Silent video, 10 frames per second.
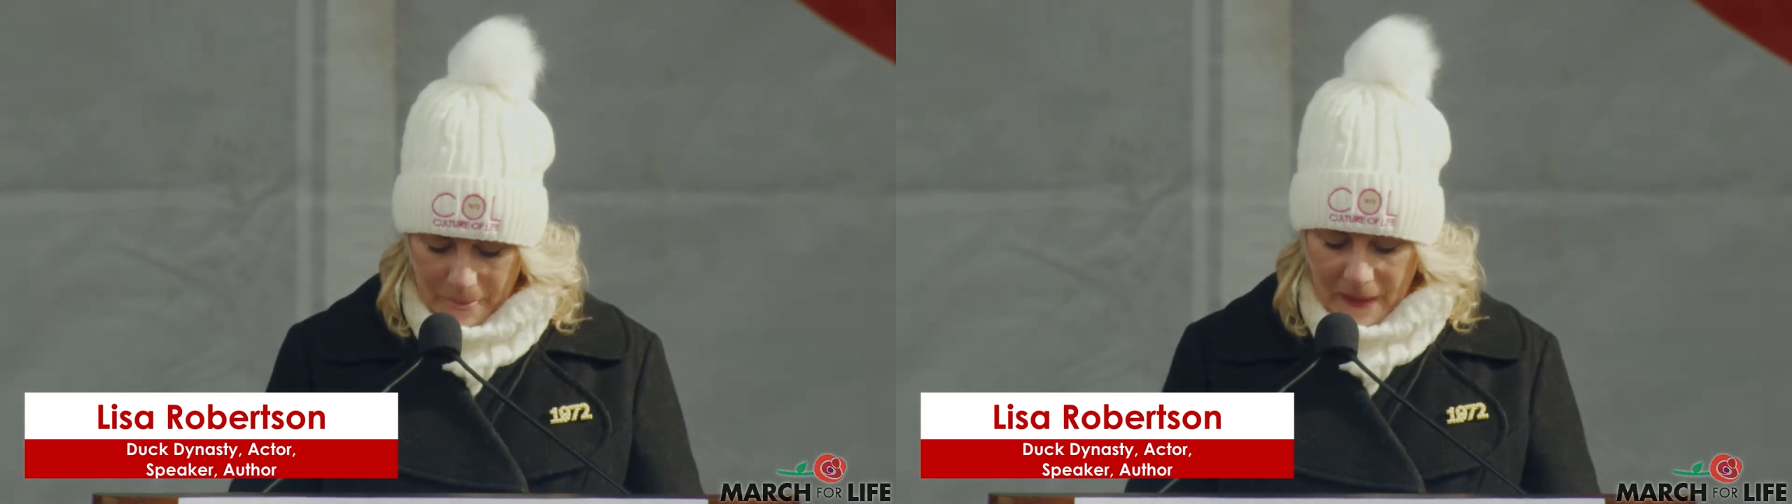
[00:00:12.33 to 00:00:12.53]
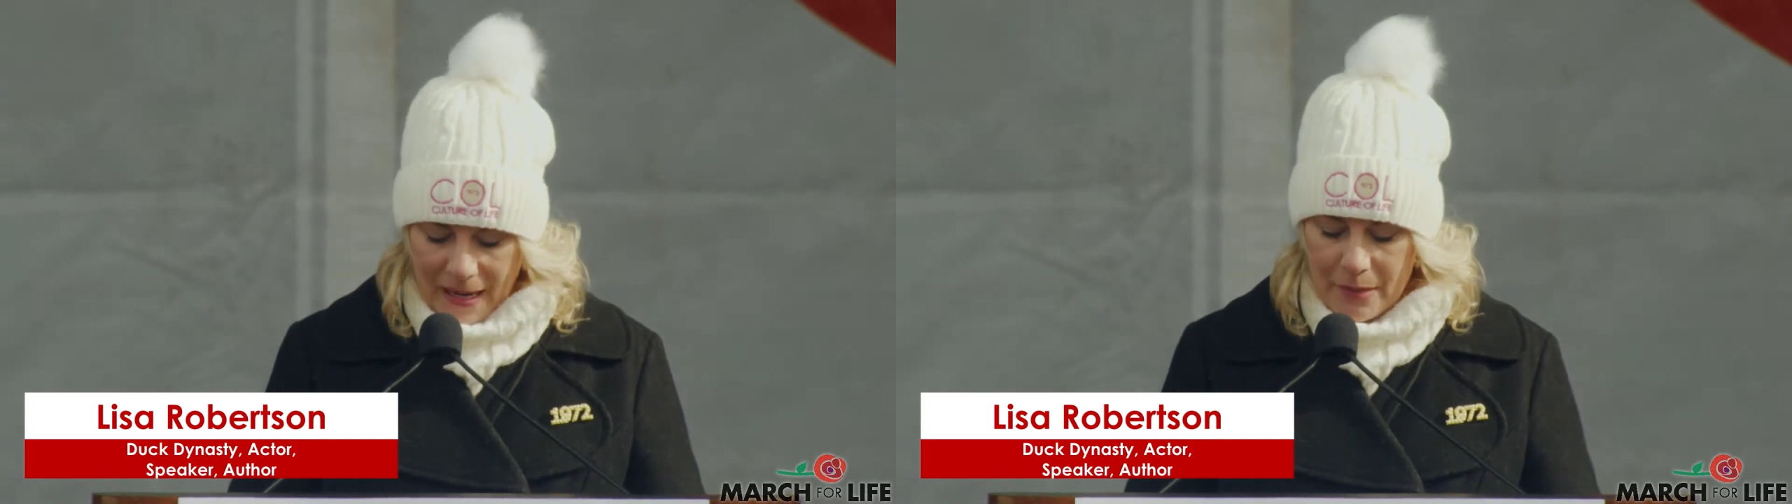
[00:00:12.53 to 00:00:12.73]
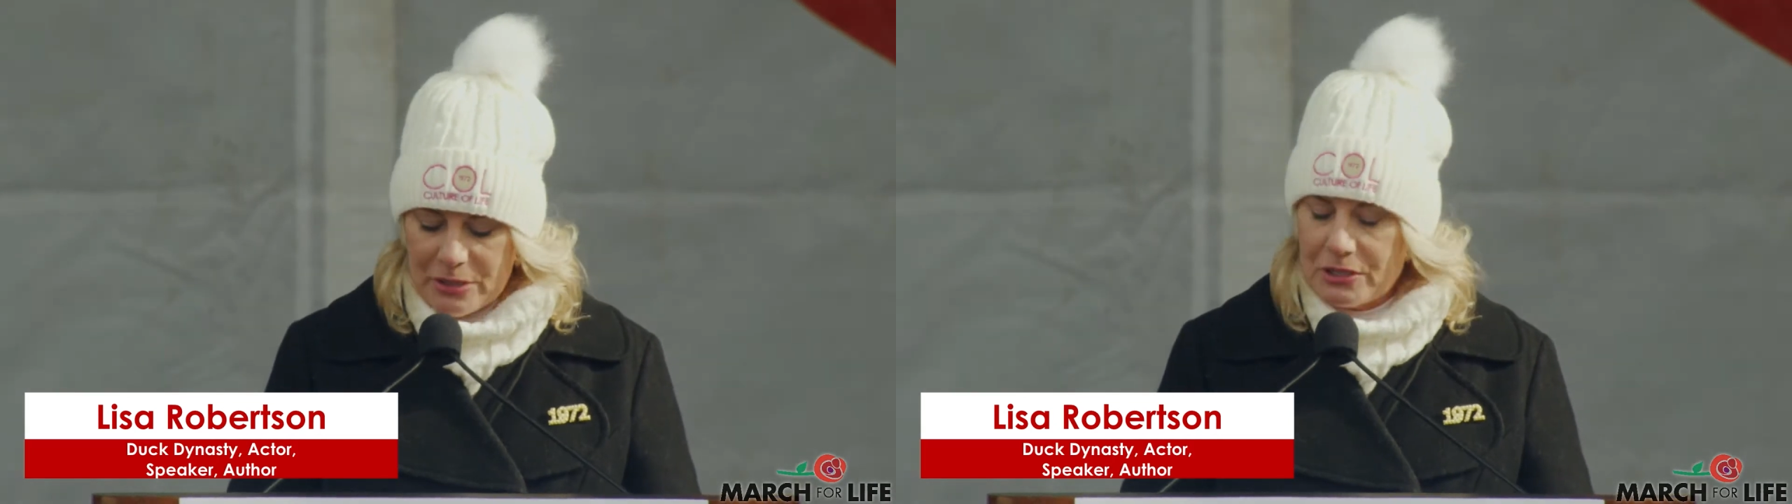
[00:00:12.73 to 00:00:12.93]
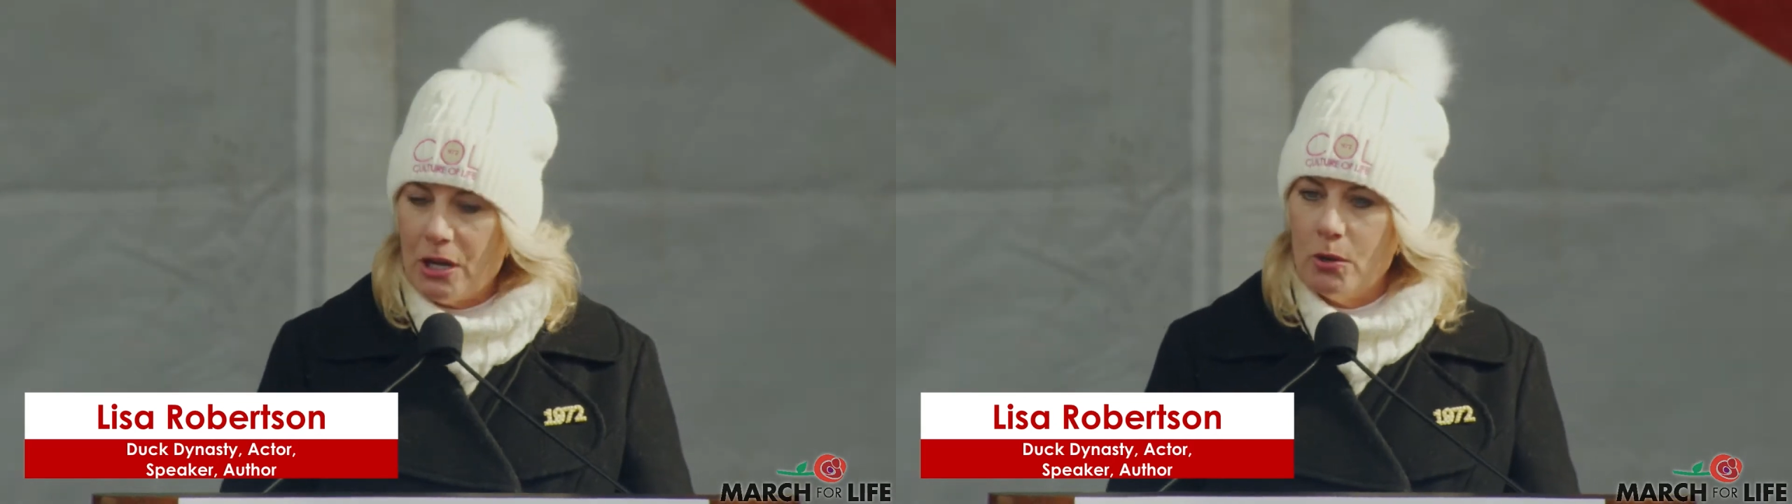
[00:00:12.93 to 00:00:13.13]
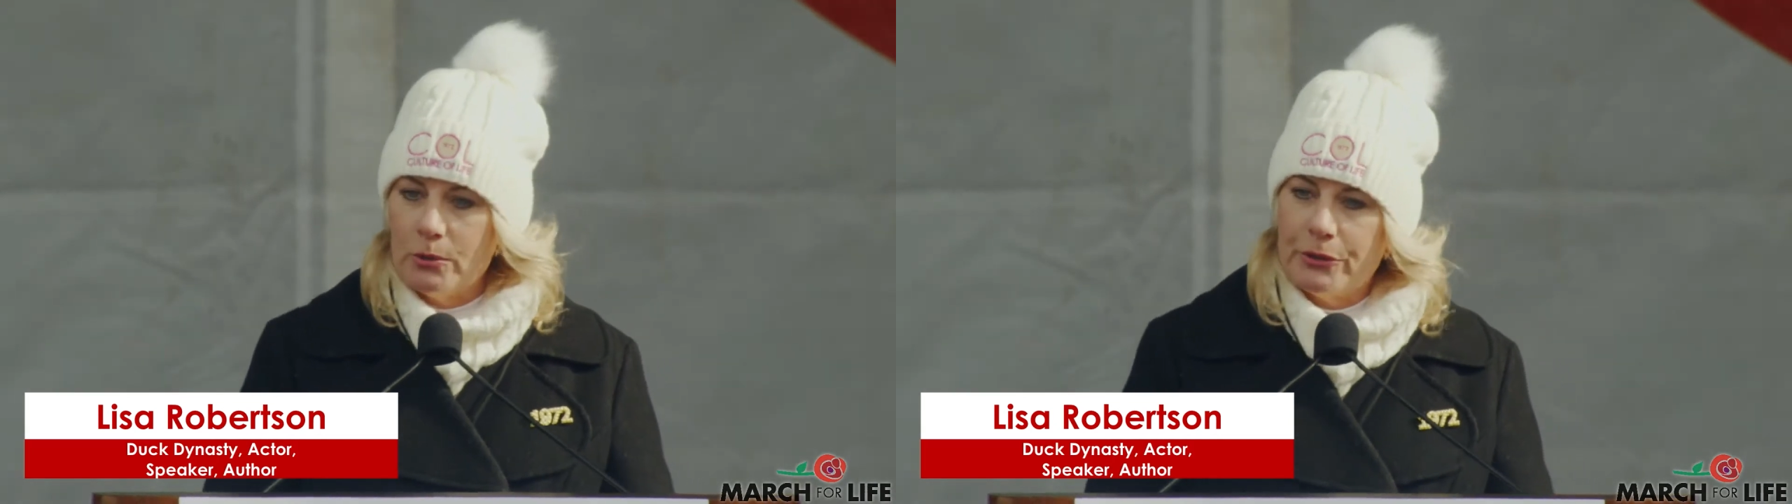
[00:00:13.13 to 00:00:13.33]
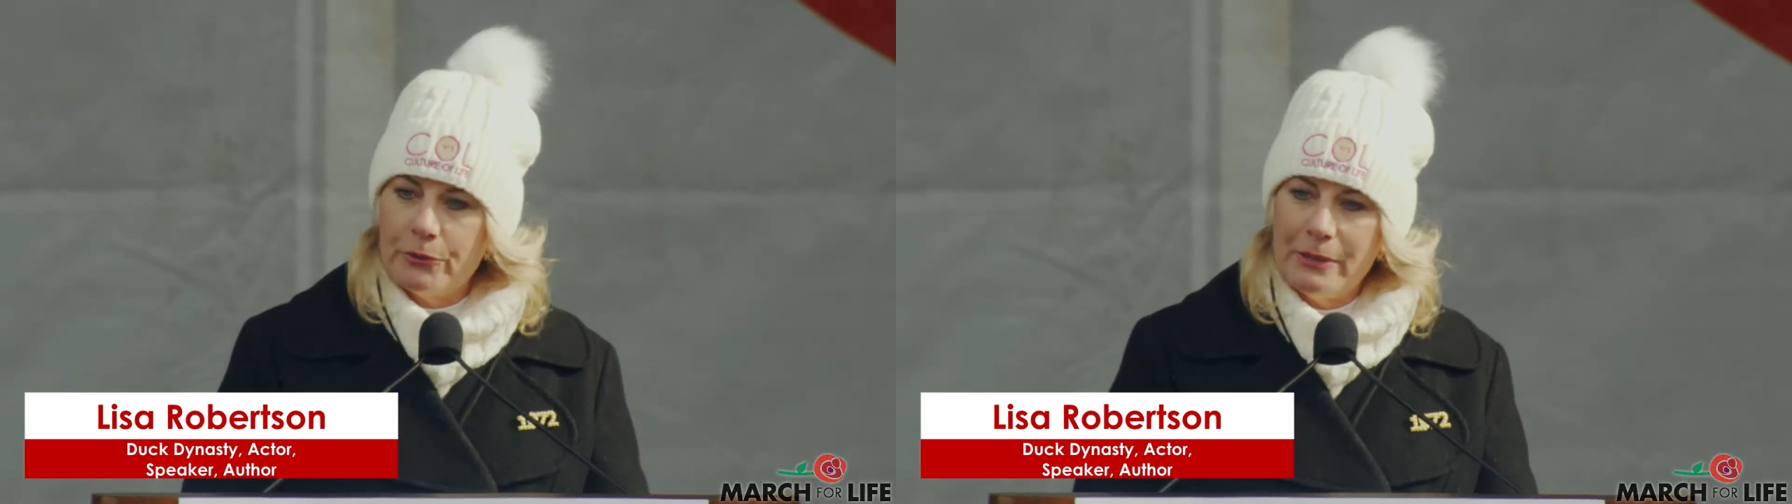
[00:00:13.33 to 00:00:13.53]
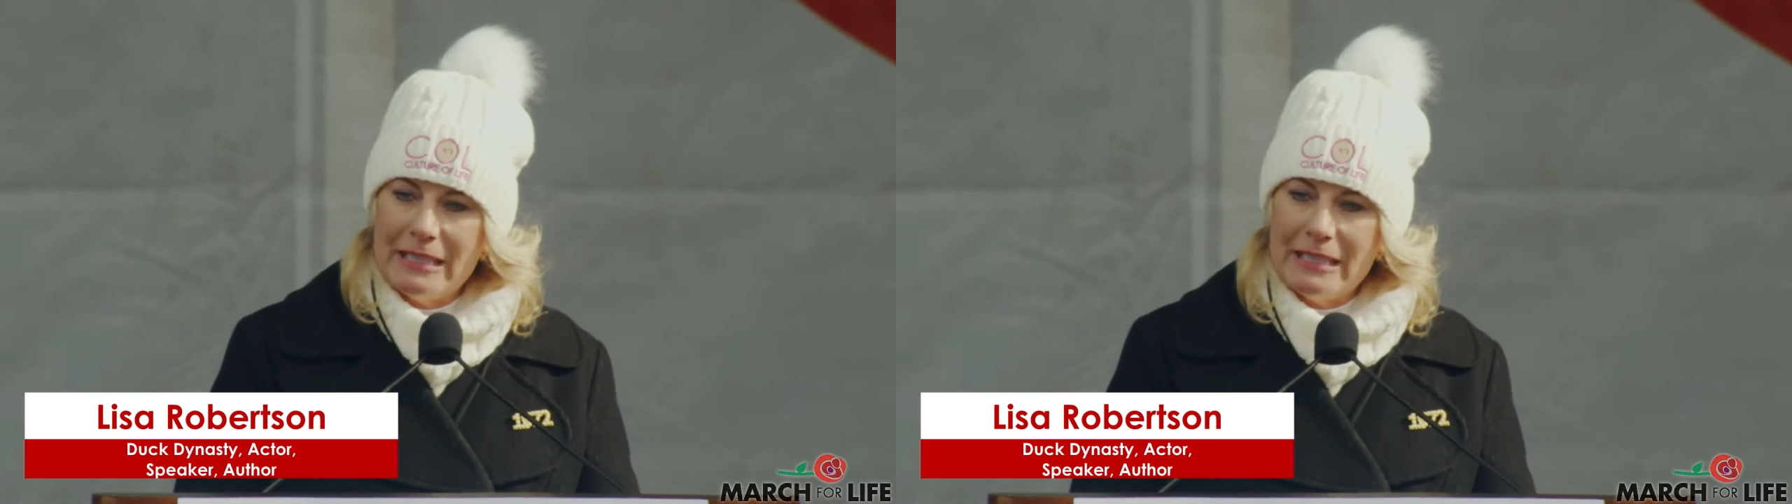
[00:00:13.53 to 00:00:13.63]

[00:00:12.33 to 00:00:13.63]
I was told three